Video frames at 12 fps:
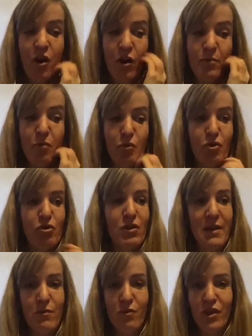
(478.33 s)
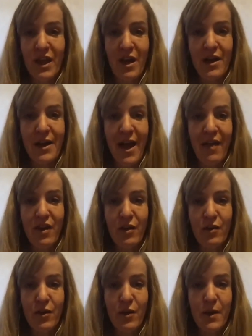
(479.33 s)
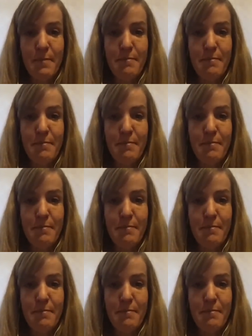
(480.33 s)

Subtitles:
are borderline really unethical,